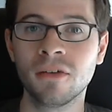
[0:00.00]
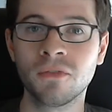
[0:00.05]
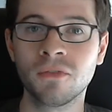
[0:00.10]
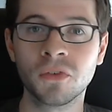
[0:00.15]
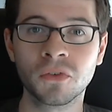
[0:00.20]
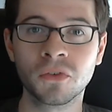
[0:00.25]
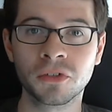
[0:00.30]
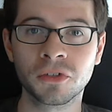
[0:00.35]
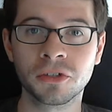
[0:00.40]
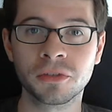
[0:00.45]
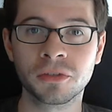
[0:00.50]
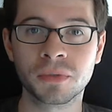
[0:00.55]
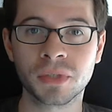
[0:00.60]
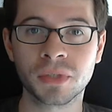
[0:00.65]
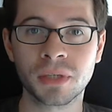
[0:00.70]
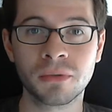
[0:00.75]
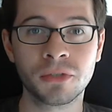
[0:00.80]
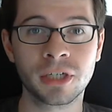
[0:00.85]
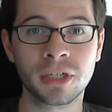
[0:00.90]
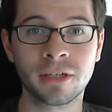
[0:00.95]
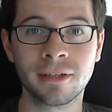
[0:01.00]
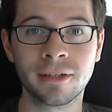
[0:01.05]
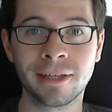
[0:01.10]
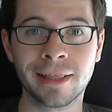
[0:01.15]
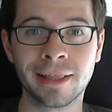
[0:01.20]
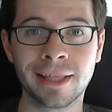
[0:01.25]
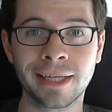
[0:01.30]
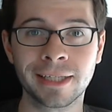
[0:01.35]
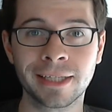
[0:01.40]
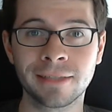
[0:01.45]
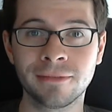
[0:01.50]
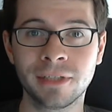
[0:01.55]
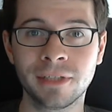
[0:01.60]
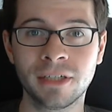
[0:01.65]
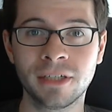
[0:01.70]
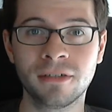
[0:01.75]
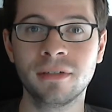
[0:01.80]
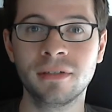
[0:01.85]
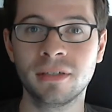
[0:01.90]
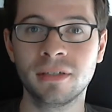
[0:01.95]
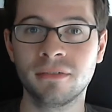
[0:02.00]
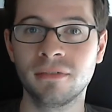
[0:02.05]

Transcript: Feel free to subscribe to the channel and like the video.